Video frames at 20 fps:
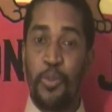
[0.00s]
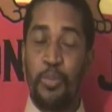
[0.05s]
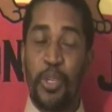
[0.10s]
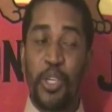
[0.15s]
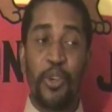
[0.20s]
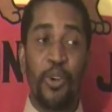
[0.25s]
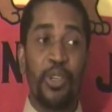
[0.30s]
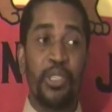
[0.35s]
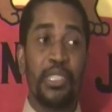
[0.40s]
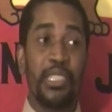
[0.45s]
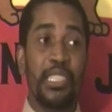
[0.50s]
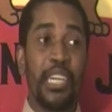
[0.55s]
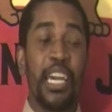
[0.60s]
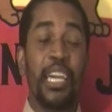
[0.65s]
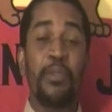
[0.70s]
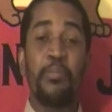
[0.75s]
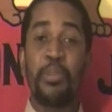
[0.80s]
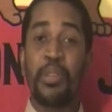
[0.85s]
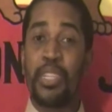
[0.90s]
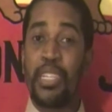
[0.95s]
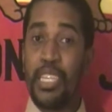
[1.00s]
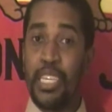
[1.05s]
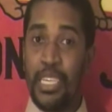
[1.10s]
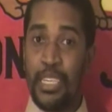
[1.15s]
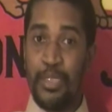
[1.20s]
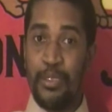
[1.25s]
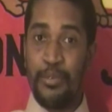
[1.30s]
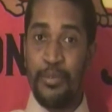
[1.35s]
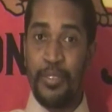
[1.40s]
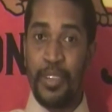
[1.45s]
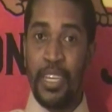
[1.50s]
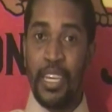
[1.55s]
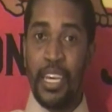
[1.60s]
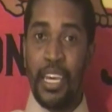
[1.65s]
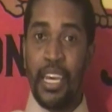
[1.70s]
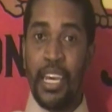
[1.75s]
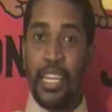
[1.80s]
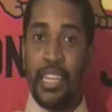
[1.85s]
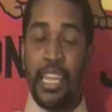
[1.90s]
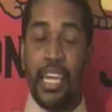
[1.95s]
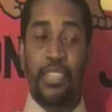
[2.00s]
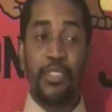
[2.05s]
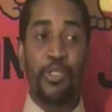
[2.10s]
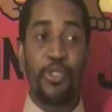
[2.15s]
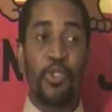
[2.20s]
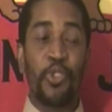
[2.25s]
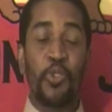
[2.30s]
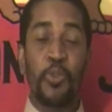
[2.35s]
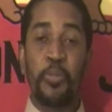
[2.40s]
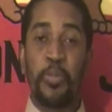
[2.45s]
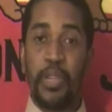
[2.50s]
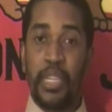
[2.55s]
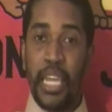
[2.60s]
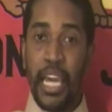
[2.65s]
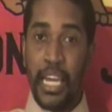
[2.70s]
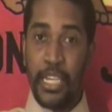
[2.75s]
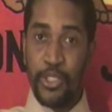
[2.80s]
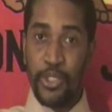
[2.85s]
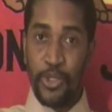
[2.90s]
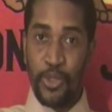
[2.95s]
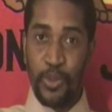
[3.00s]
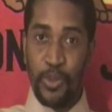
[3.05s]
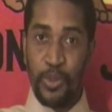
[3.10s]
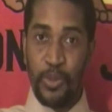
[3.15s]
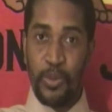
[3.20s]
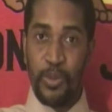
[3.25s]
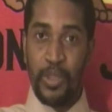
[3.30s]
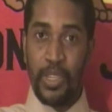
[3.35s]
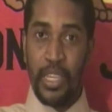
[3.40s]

because they believe that the supernatural